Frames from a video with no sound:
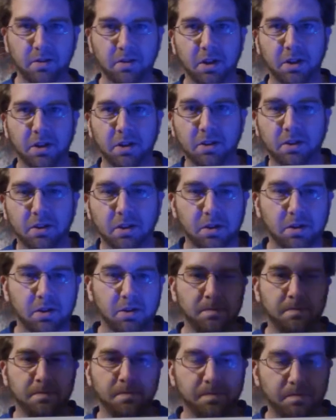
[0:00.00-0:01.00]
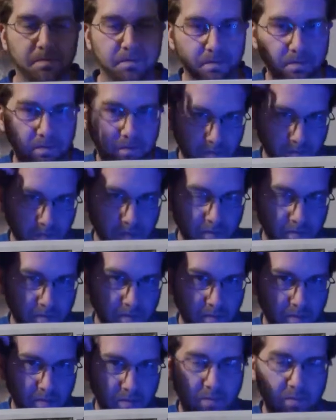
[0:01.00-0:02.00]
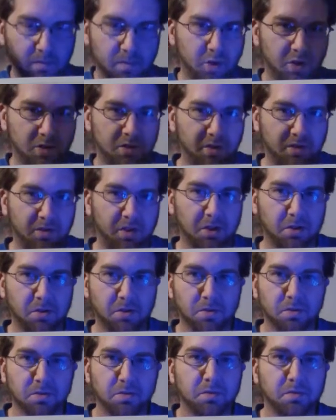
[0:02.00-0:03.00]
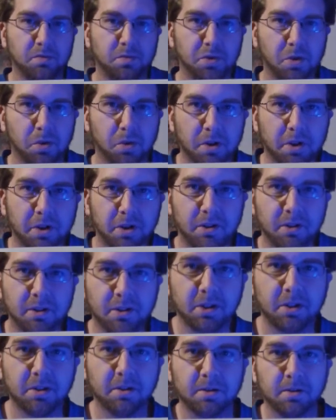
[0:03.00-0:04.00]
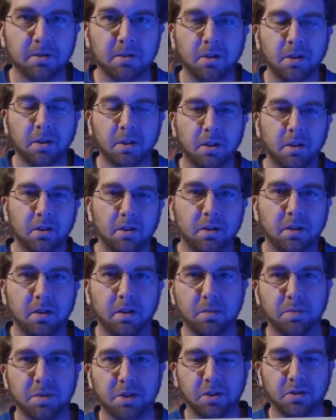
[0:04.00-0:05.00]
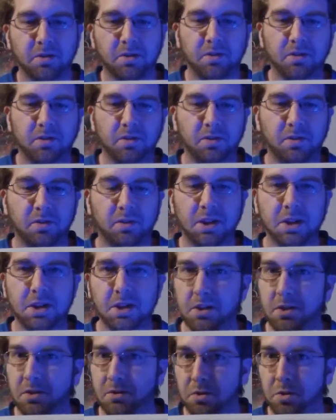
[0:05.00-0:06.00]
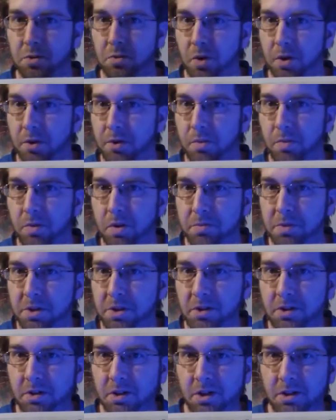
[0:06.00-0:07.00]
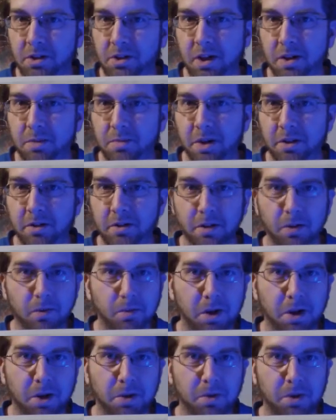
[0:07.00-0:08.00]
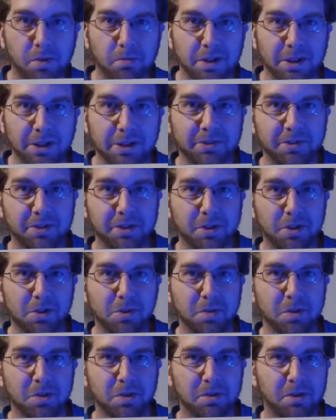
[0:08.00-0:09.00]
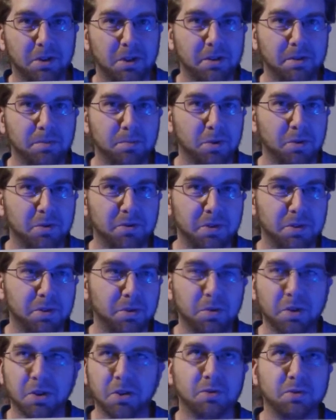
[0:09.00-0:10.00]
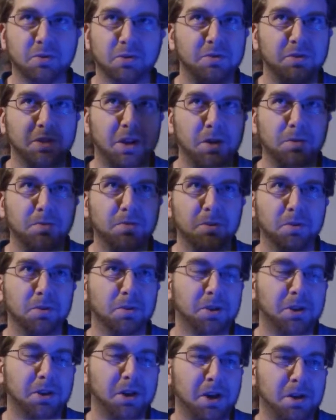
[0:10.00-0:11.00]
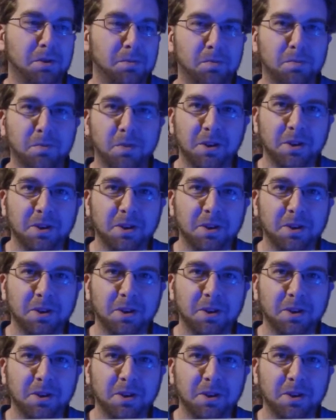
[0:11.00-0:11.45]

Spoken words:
is a just a single story in here. But this is the new Wonder Woman that came out, and everybody went ballistic over her. Like, Brazil went just absolutely ape